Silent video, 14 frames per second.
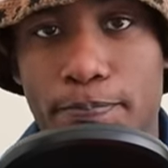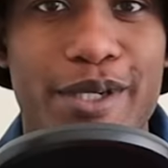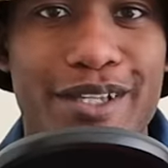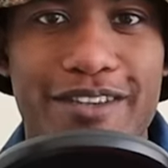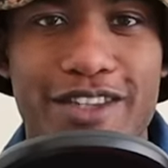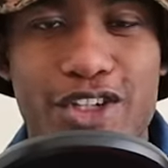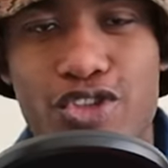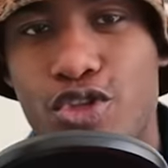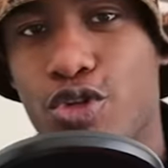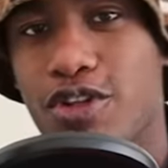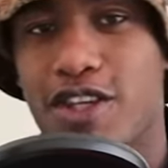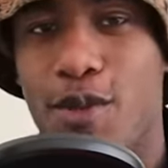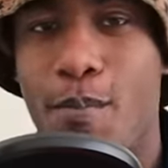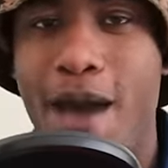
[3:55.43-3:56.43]
But the truth
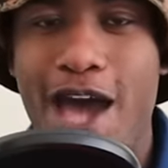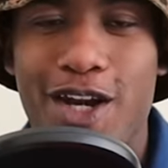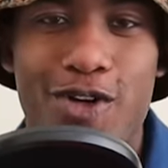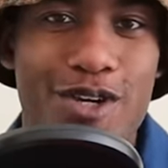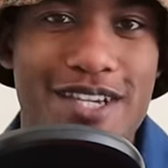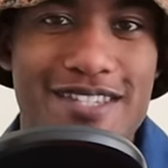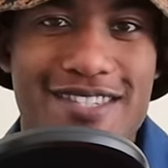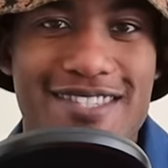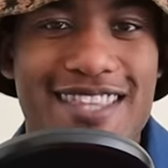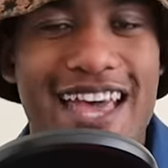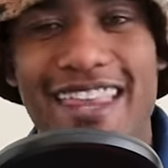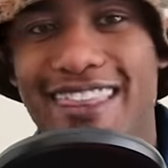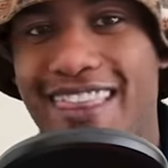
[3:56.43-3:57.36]
of the matter is that